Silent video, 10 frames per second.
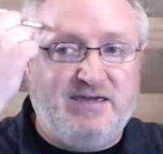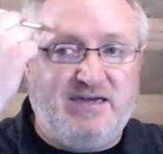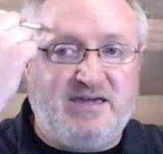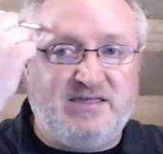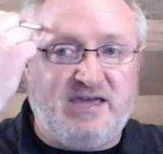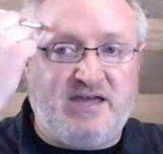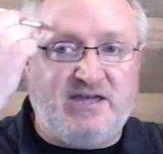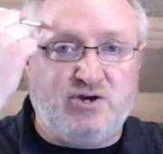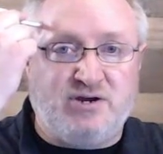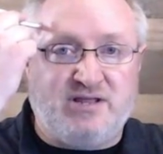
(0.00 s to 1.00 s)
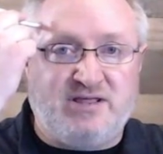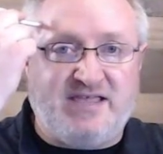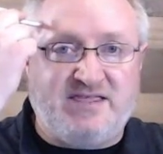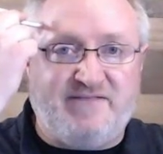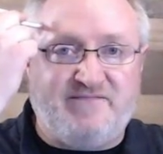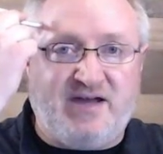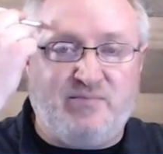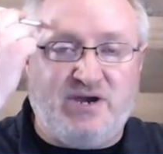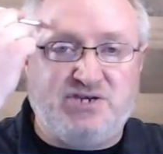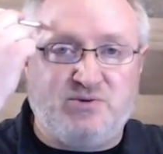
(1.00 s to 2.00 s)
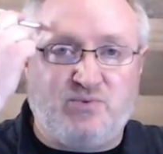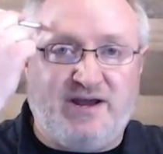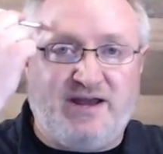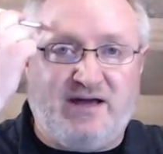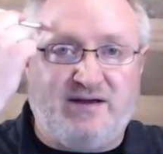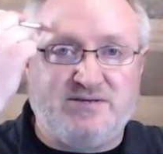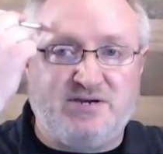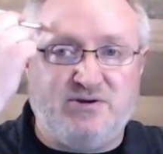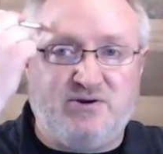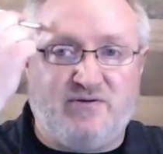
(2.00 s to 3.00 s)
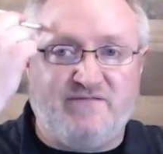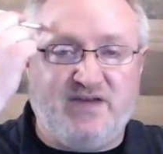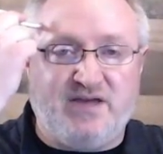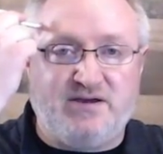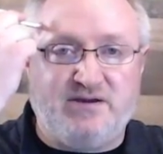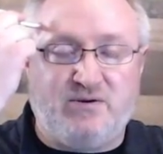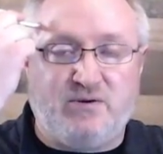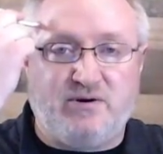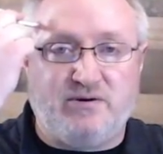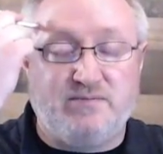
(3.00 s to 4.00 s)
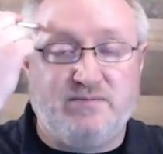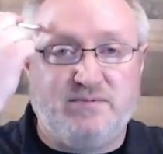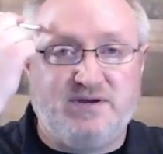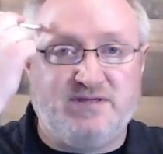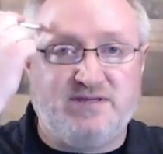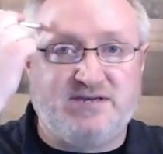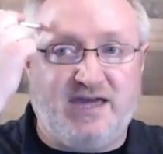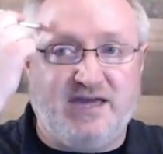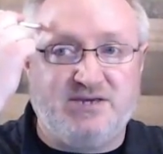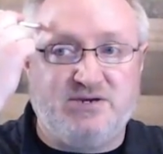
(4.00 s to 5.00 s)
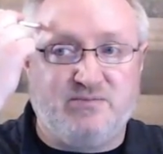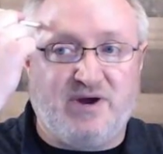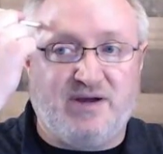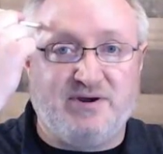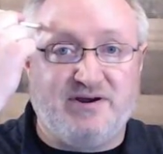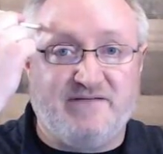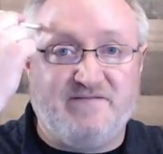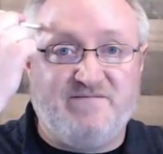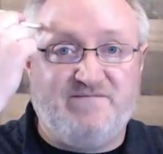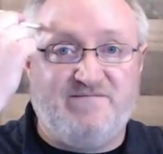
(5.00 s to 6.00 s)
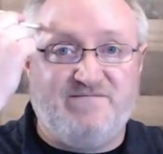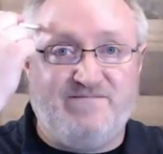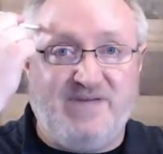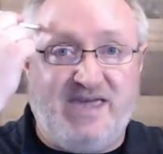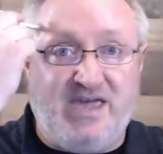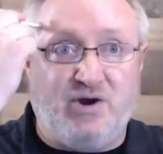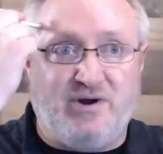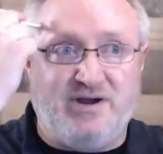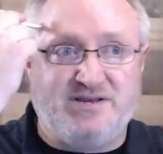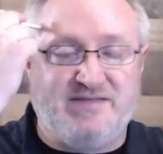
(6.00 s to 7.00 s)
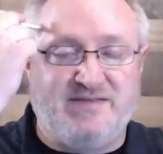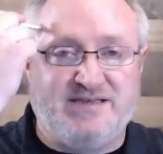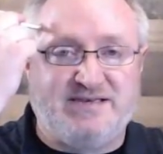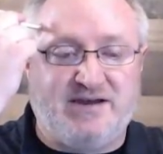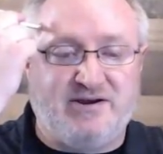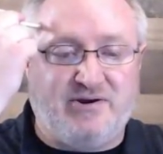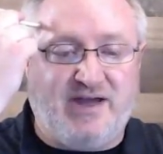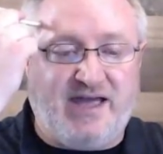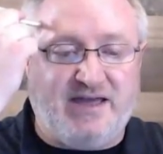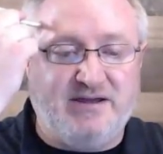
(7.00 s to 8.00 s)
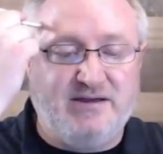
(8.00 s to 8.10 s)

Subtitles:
And then you're going to let that vibration run out until you don't feel it, or in this case, you're probably going to hear it on the inside of your head.